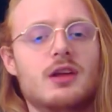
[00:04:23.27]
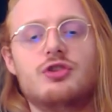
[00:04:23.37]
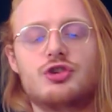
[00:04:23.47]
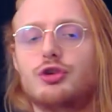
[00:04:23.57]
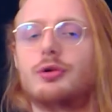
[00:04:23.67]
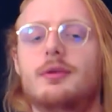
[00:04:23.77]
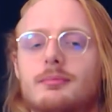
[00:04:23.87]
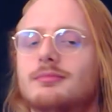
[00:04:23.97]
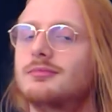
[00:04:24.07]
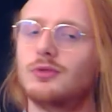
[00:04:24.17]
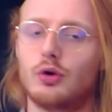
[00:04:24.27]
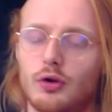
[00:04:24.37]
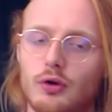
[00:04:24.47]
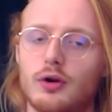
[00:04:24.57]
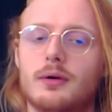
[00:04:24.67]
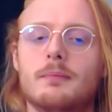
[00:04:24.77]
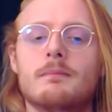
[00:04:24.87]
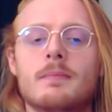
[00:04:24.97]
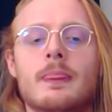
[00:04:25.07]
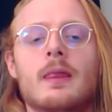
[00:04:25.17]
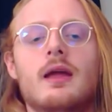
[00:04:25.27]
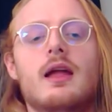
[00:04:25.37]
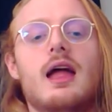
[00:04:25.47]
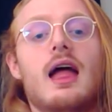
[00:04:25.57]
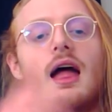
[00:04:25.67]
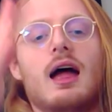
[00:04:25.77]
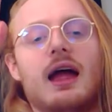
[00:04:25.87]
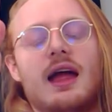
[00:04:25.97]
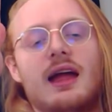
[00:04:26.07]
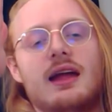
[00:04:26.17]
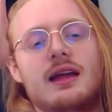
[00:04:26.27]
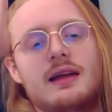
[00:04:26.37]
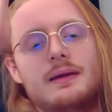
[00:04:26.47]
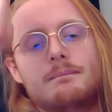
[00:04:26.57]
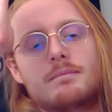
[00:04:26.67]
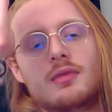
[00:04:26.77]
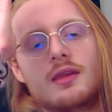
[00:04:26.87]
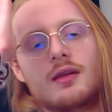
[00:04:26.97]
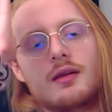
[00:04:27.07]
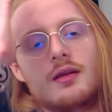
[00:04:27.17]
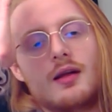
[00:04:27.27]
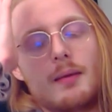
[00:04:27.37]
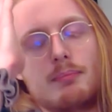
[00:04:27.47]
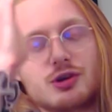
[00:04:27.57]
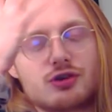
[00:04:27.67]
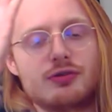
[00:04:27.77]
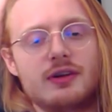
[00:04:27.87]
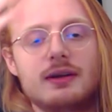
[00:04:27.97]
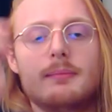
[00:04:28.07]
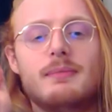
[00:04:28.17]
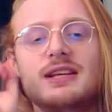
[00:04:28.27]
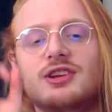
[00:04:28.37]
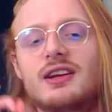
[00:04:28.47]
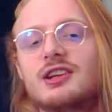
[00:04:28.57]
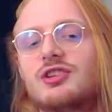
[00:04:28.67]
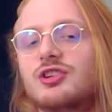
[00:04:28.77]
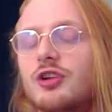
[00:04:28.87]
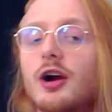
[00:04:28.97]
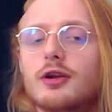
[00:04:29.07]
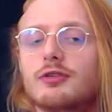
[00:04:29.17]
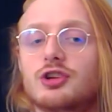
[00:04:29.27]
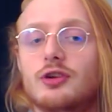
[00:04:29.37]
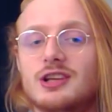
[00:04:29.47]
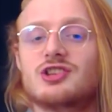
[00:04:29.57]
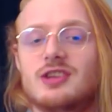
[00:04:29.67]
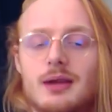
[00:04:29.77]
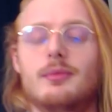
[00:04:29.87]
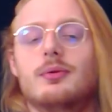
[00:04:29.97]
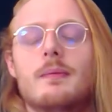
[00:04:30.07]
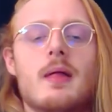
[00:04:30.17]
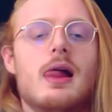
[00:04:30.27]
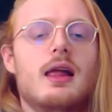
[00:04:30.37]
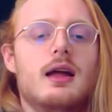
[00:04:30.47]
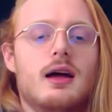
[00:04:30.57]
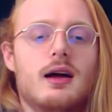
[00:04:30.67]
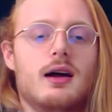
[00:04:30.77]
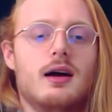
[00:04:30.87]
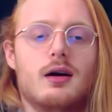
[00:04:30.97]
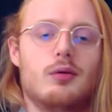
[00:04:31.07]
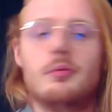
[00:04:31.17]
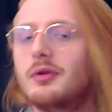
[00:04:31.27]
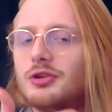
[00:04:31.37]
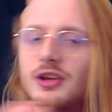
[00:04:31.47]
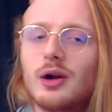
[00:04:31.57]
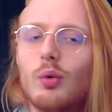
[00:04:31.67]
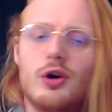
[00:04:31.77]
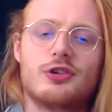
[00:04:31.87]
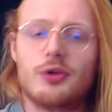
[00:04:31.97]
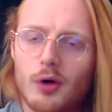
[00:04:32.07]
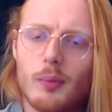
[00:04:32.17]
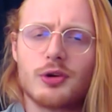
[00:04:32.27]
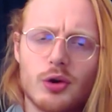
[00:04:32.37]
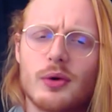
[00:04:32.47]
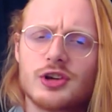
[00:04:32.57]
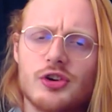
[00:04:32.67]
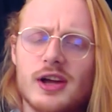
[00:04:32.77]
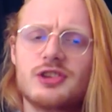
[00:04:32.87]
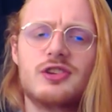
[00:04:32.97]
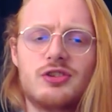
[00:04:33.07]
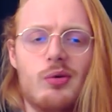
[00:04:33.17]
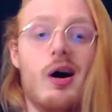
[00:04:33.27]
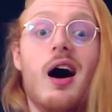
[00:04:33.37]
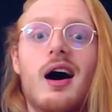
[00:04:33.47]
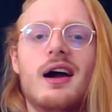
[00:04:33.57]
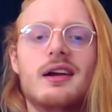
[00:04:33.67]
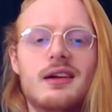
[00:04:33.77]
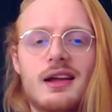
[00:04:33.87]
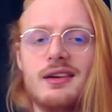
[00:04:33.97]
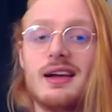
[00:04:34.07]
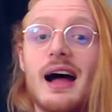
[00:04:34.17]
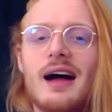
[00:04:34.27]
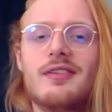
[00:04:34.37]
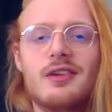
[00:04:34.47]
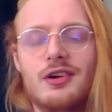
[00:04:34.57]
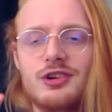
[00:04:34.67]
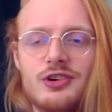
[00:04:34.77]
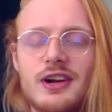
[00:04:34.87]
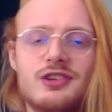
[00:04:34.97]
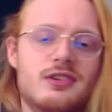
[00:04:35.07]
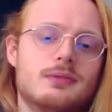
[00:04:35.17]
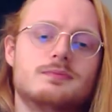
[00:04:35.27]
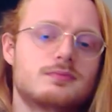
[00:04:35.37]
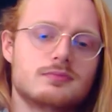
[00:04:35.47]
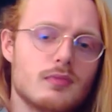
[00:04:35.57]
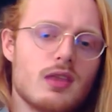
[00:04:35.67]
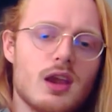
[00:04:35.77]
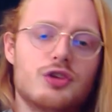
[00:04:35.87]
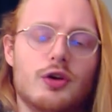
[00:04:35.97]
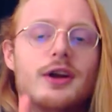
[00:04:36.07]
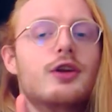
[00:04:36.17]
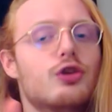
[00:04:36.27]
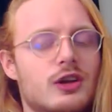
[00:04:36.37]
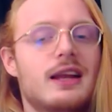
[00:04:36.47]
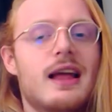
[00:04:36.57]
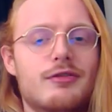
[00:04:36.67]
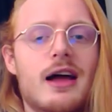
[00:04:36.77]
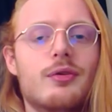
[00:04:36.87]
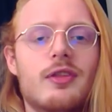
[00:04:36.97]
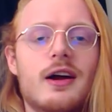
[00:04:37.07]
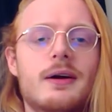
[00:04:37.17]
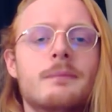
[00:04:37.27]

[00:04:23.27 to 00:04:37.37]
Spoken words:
Just shorter or longer. A apostrophe means that it is the start of a stressed syllable. Single words are almost always stressed, so high and gaat are stressed. So they're usually left out there.